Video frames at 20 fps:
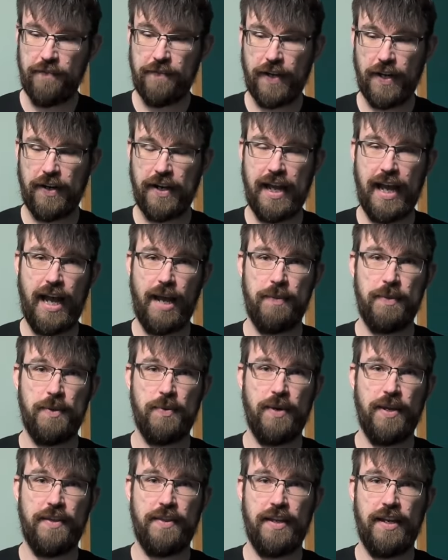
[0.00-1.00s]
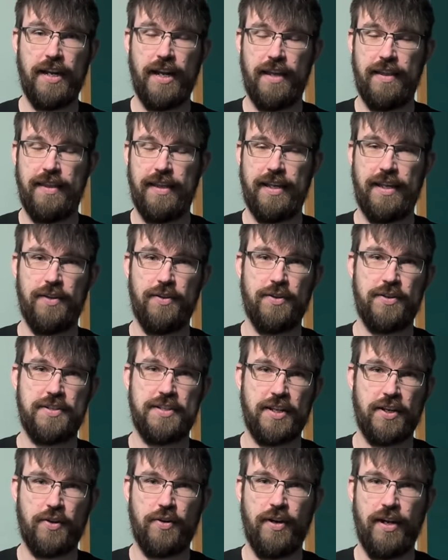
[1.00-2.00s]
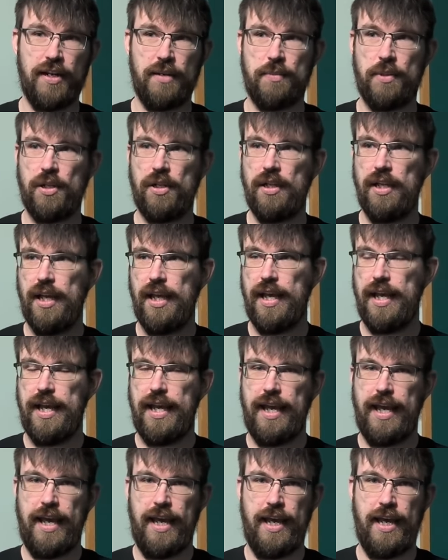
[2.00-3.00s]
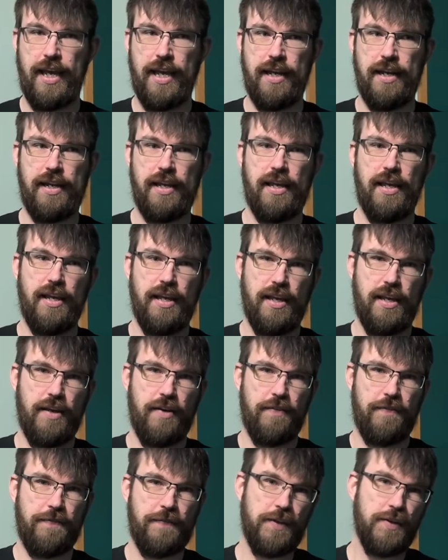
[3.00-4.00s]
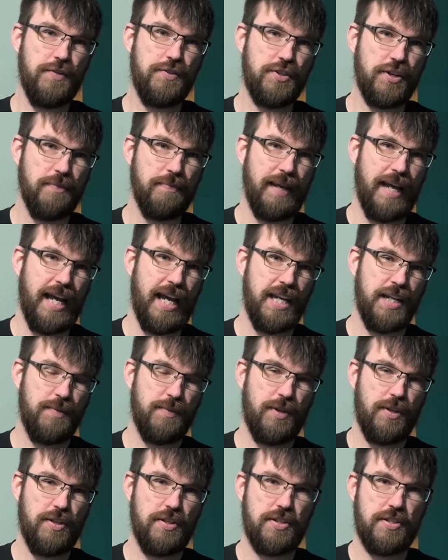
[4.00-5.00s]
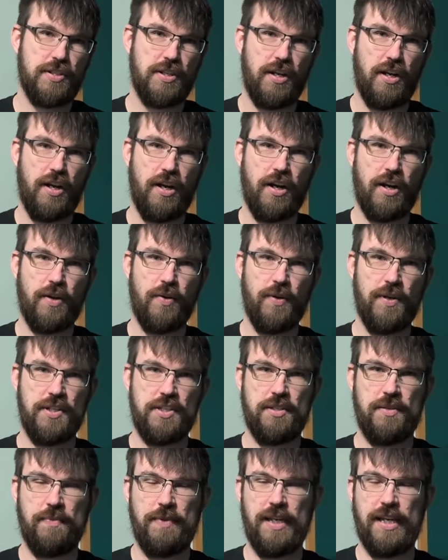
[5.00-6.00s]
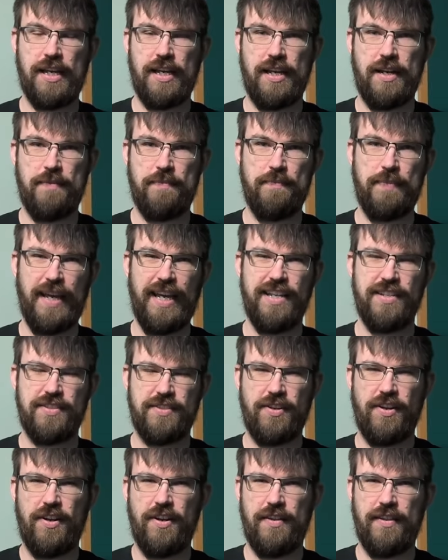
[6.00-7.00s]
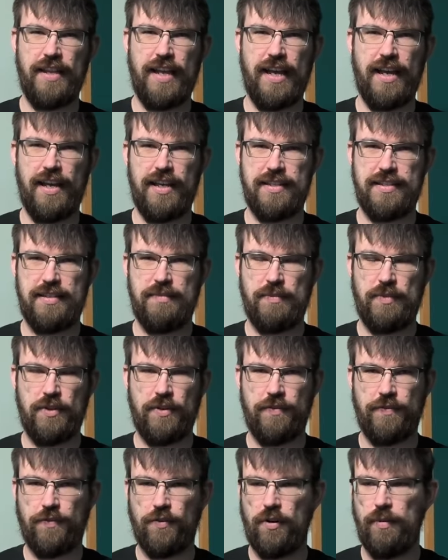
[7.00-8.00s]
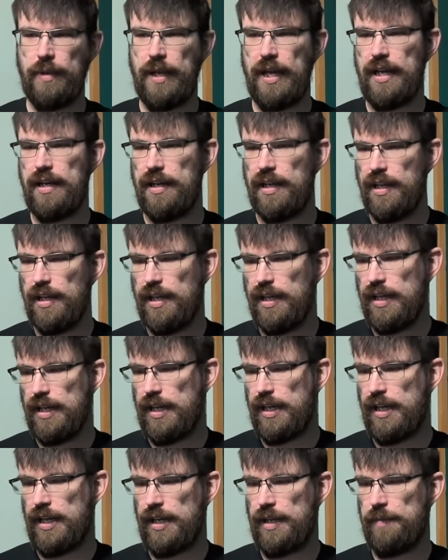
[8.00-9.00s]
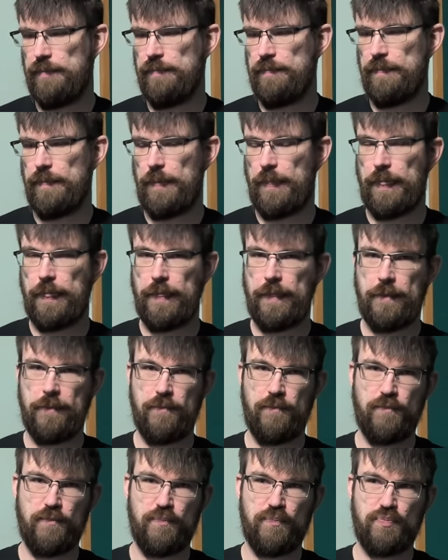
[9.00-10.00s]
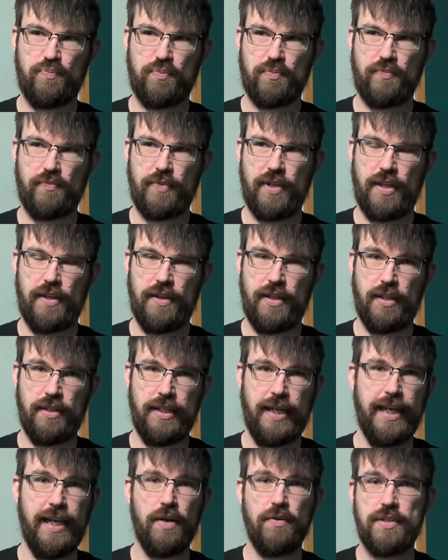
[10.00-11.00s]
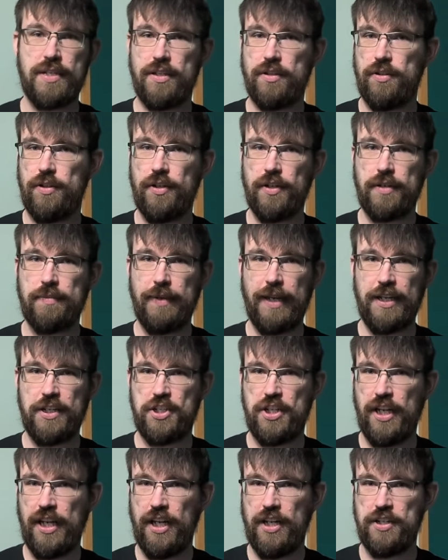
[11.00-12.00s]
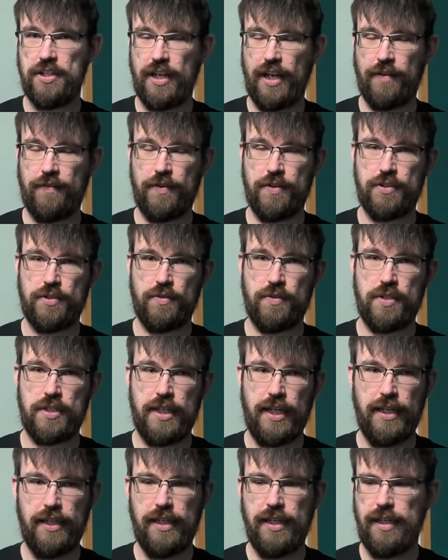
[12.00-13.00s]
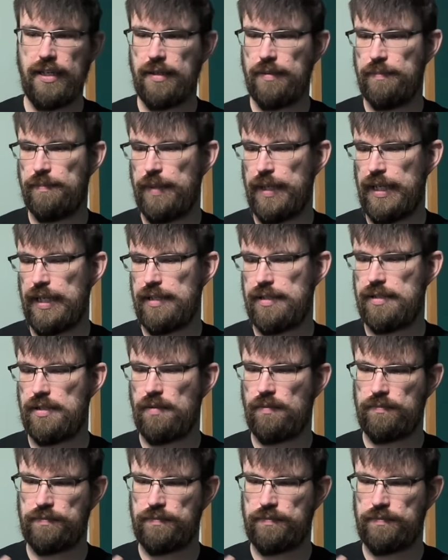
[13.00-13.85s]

very happy with it. I think it looks incredible, and future manuals are going to be kind of based on the similar format. The layout and look might change ever so slightly, but